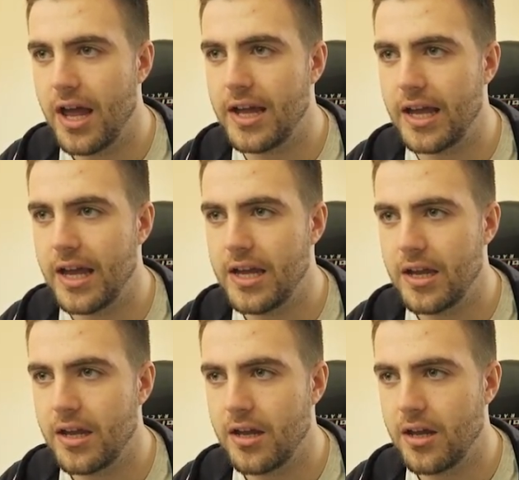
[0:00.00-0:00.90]

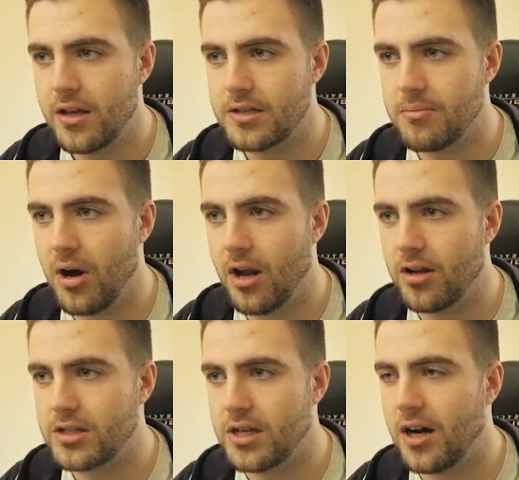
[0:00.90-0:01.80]
Higgy to
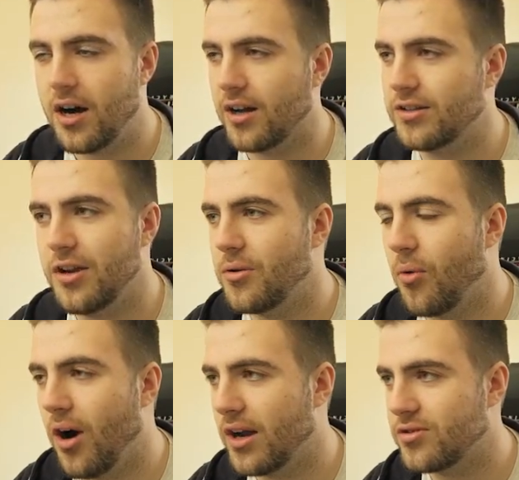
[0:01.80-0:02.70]
Marlos. Oh, I don't know
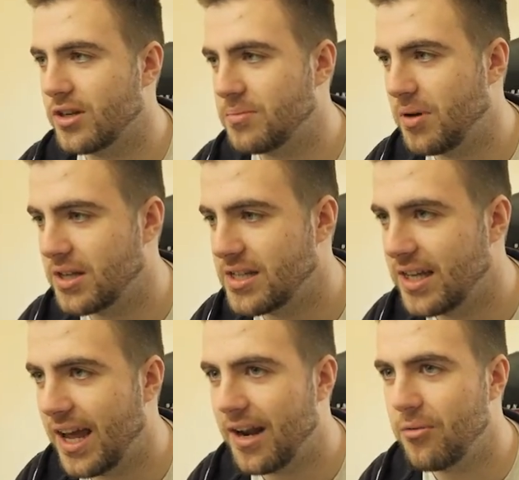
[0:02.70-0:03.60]
why I tried to pass
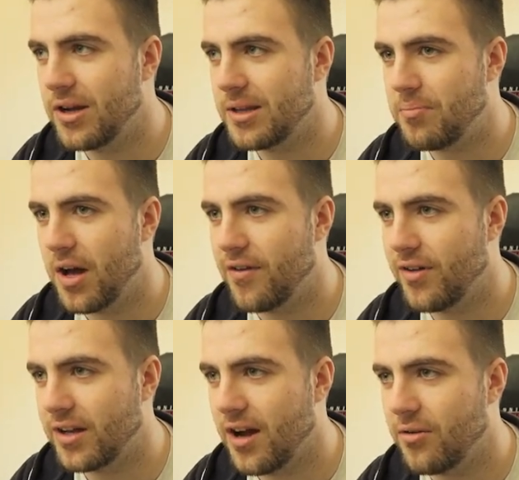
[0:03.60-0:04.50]
it again. I wanted the
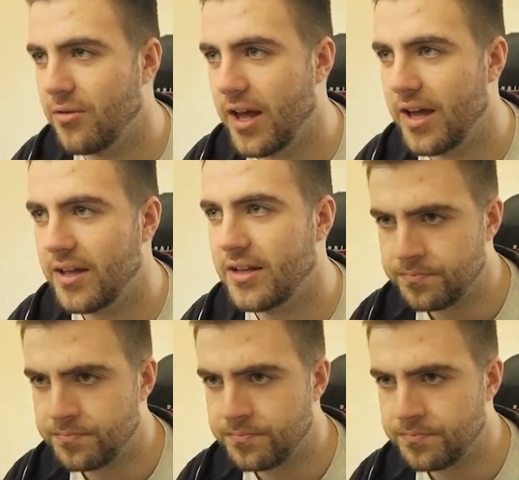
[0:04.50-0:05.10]
perfect goal there.